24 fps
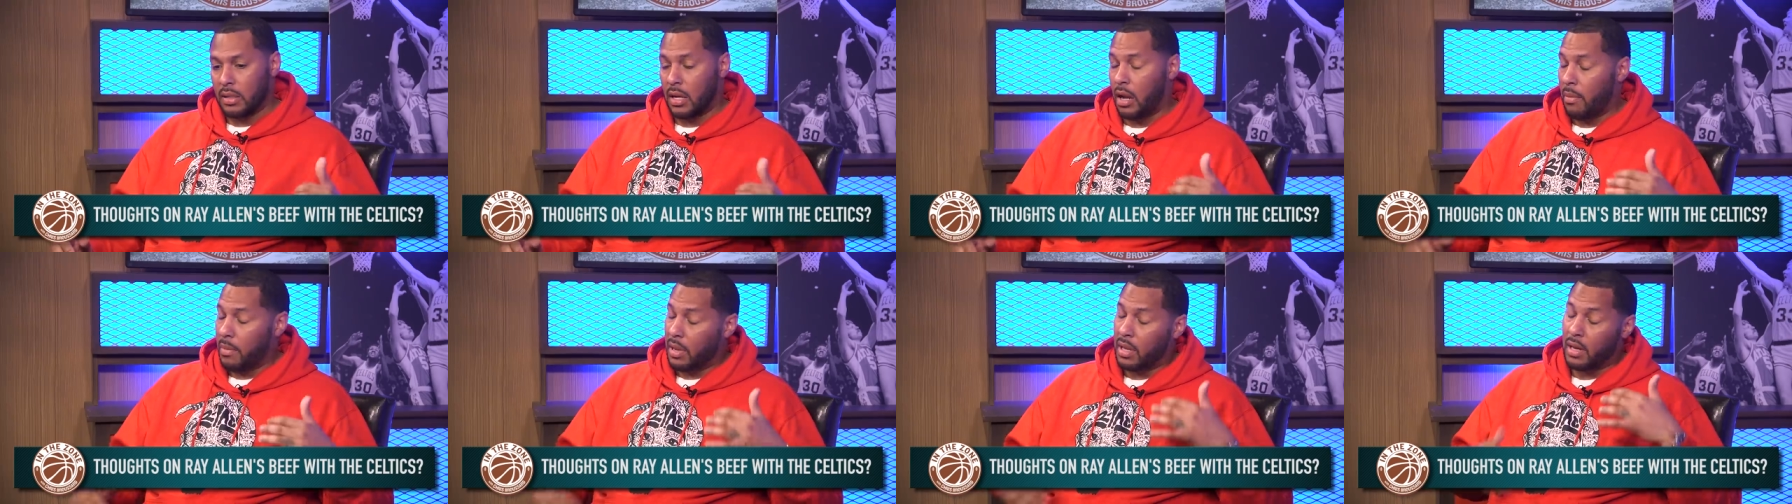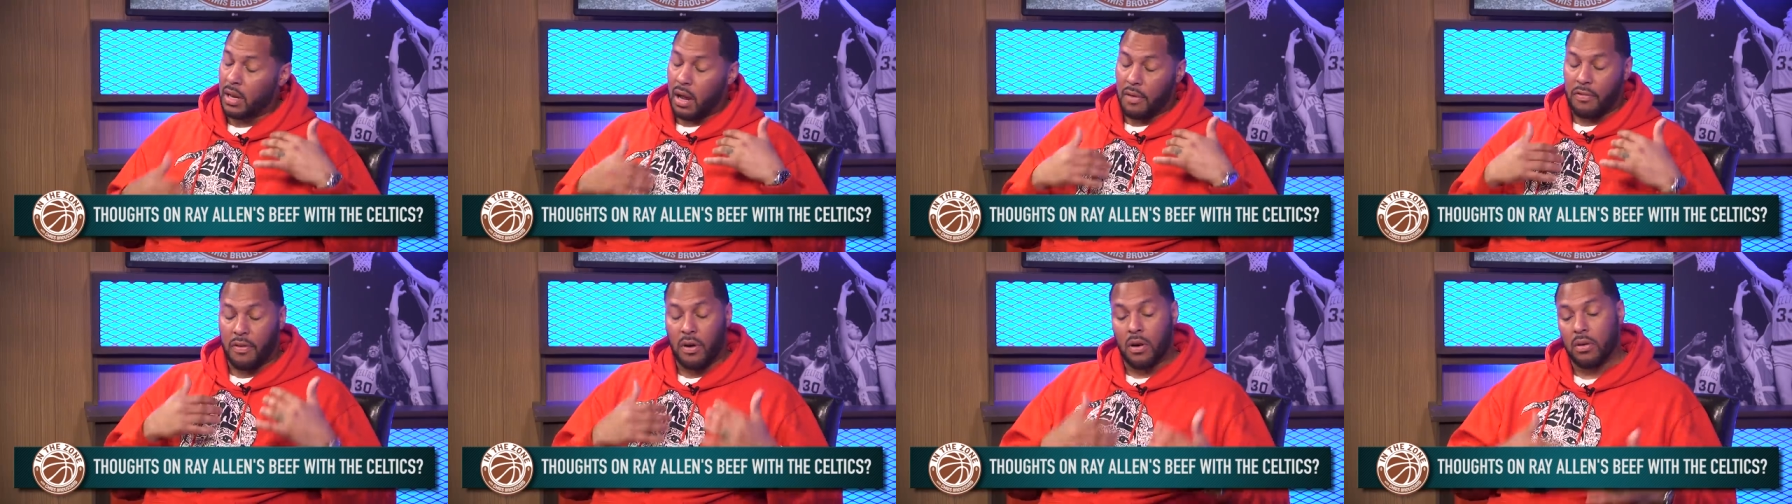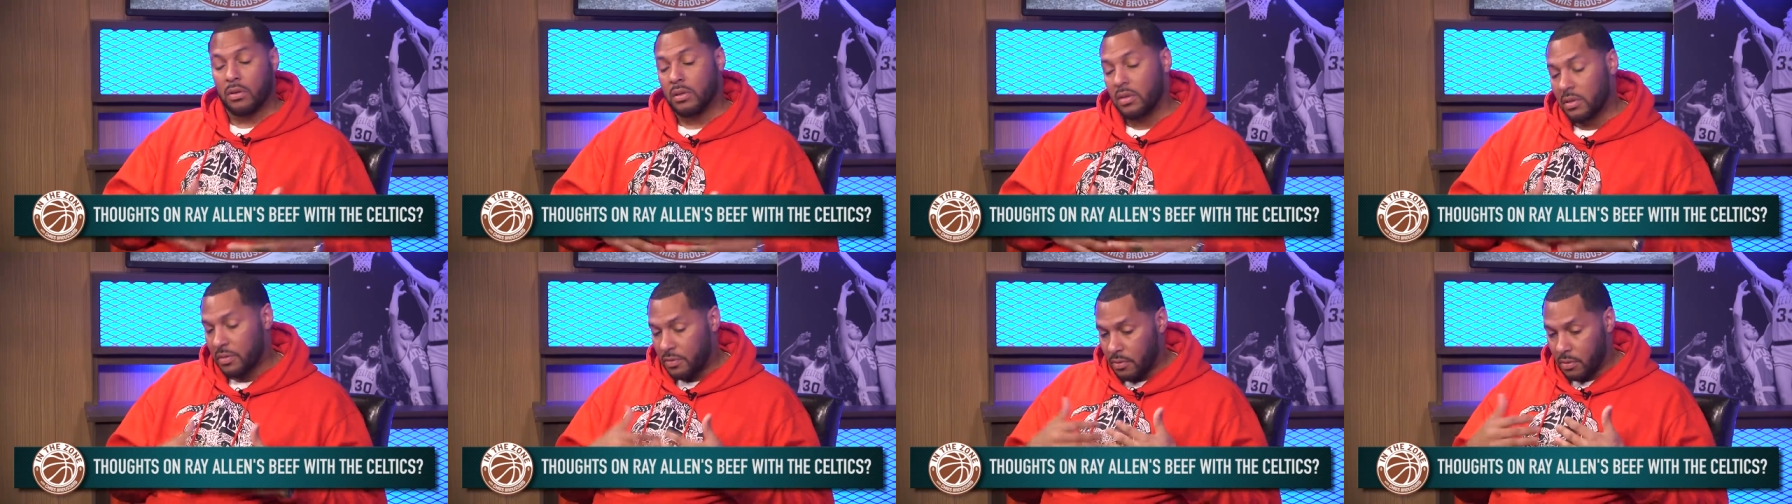and I mean I've
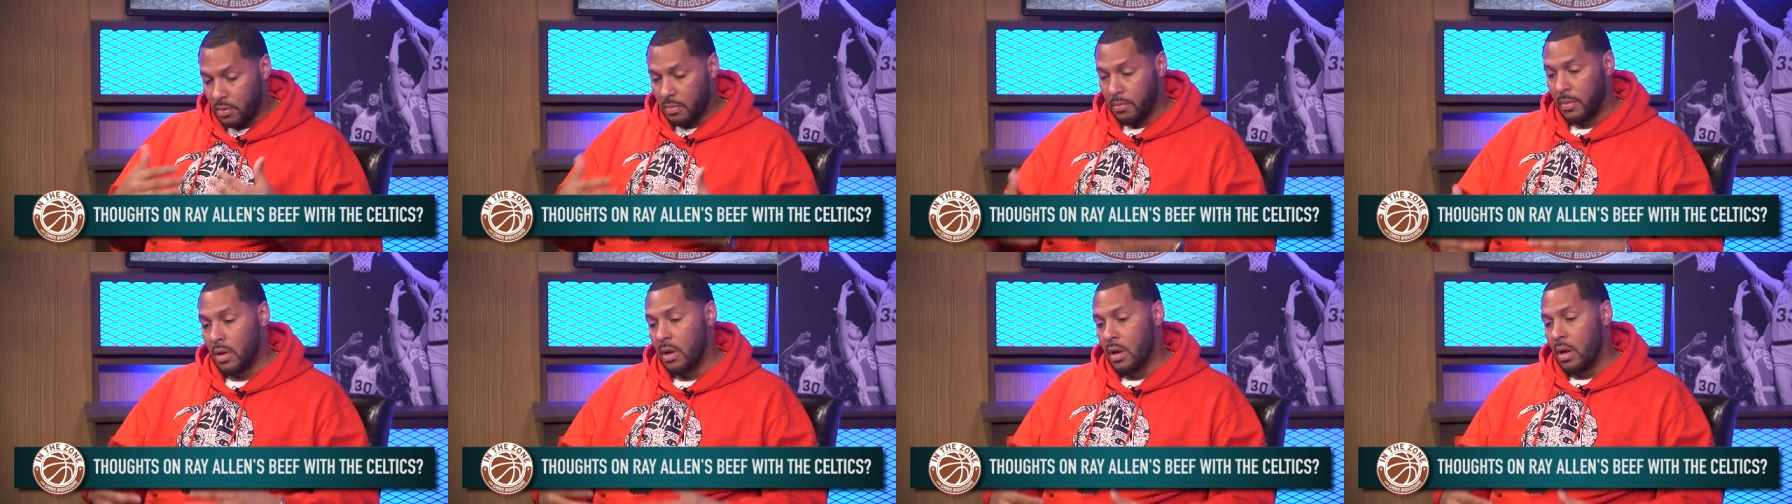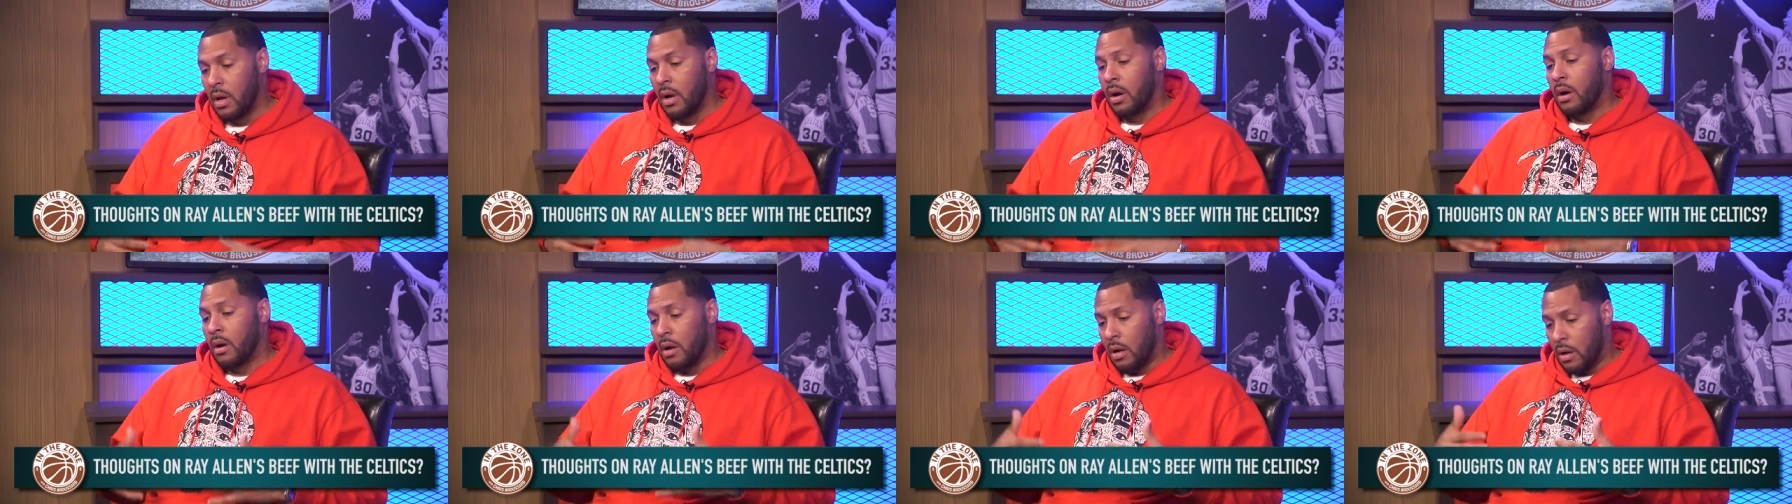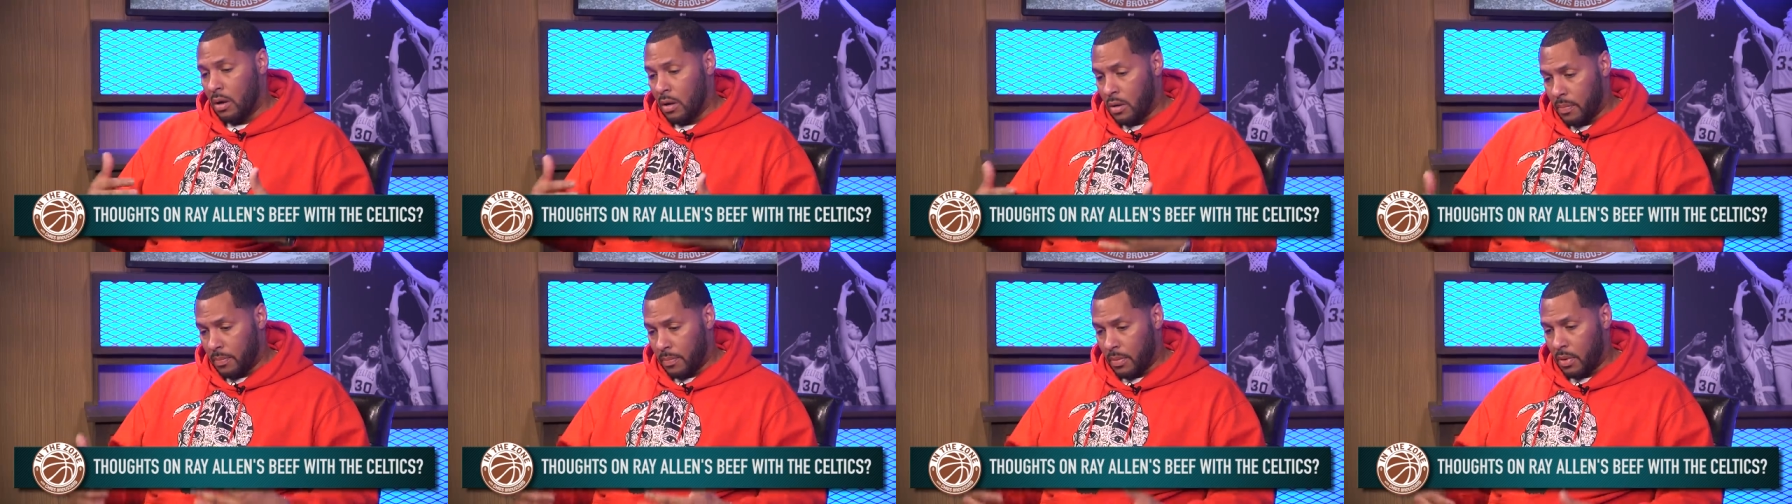heard this from
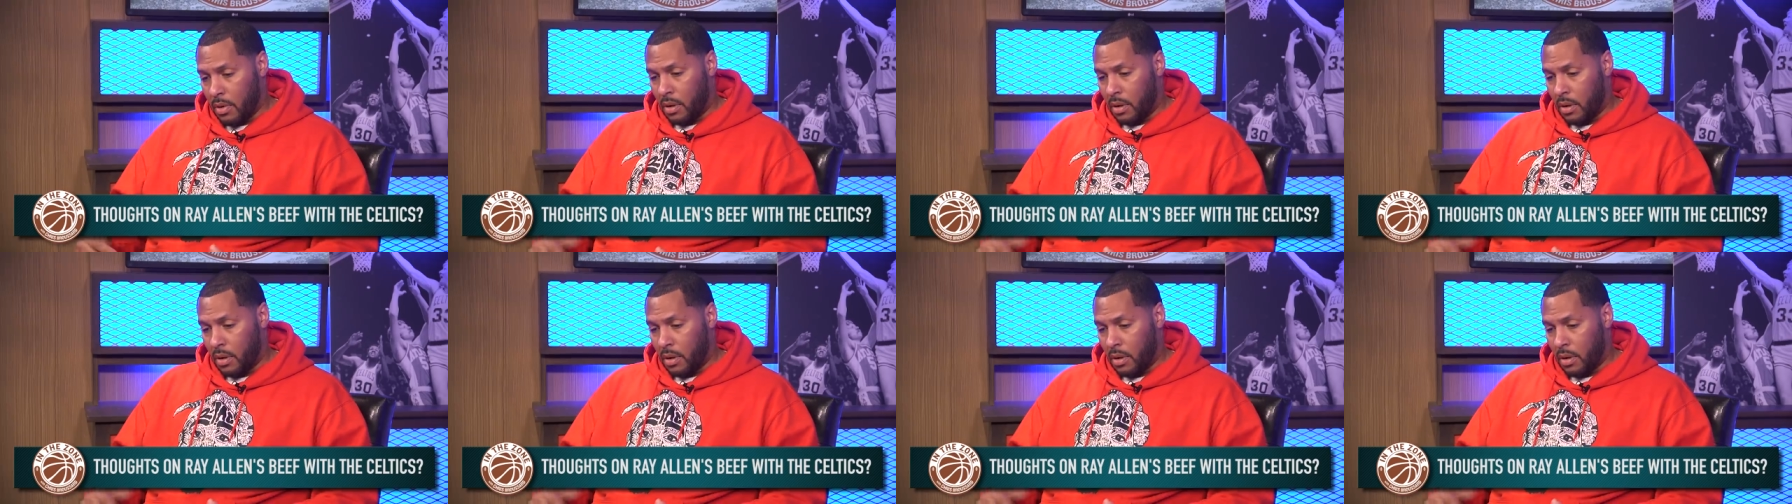uh,